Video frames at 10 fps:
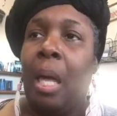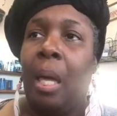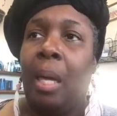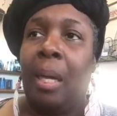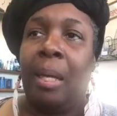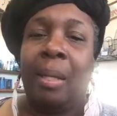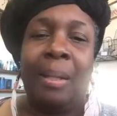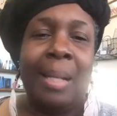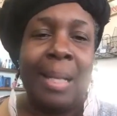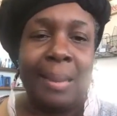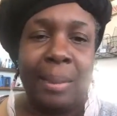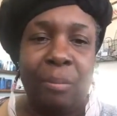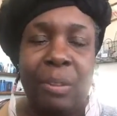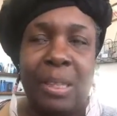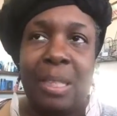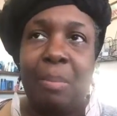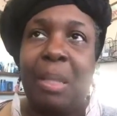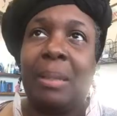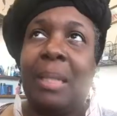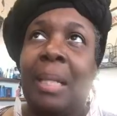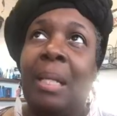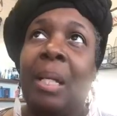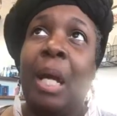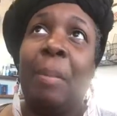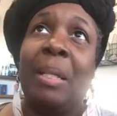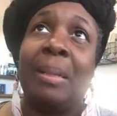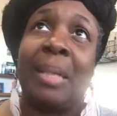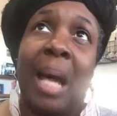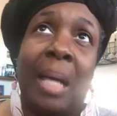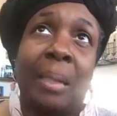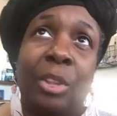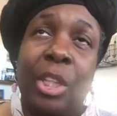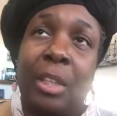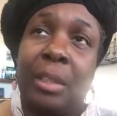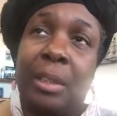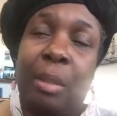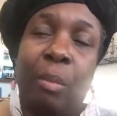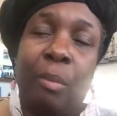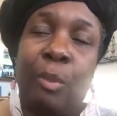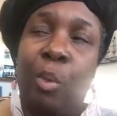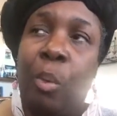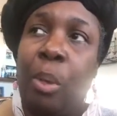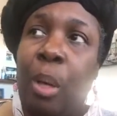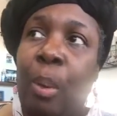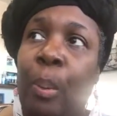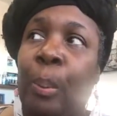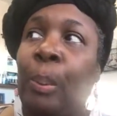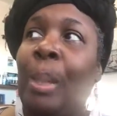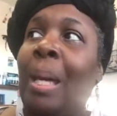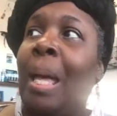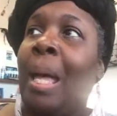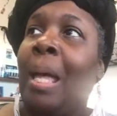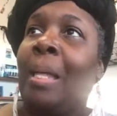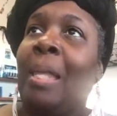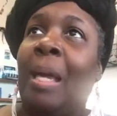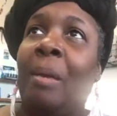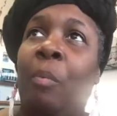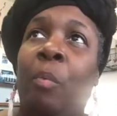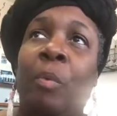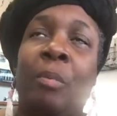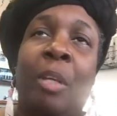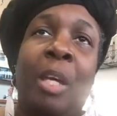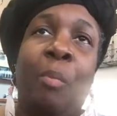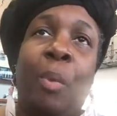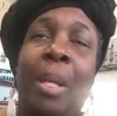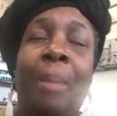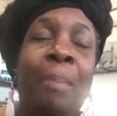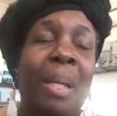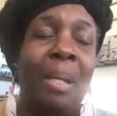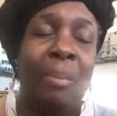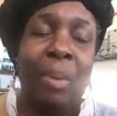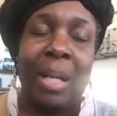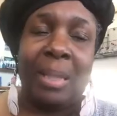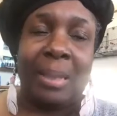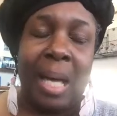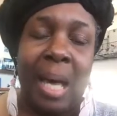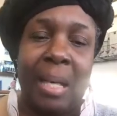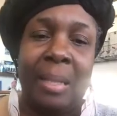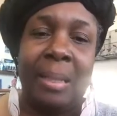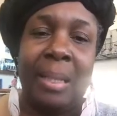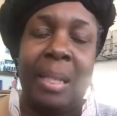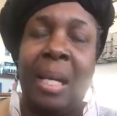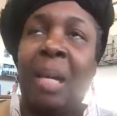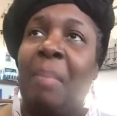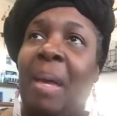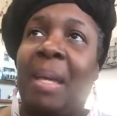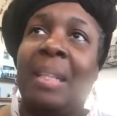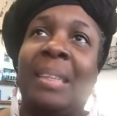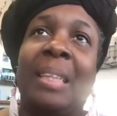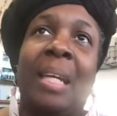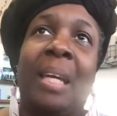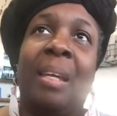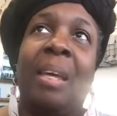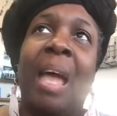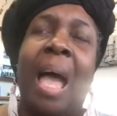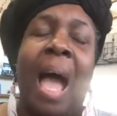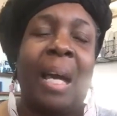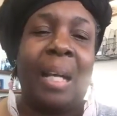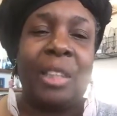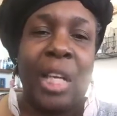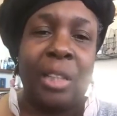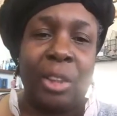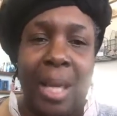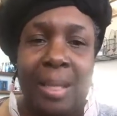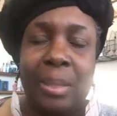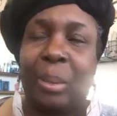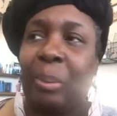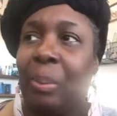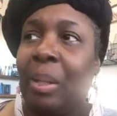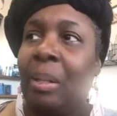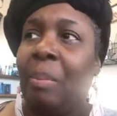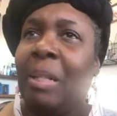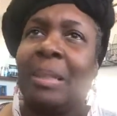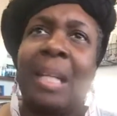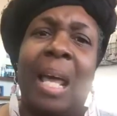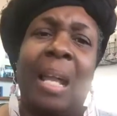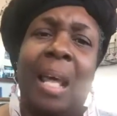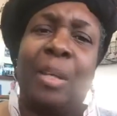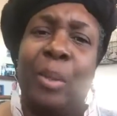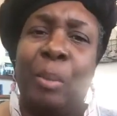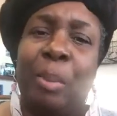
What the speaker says: in less than 15 minutes. They didn't come inside to check to see what was going on. He immediately went outside, and then he came back and he said, I got to change the grill because he got a lot of dirt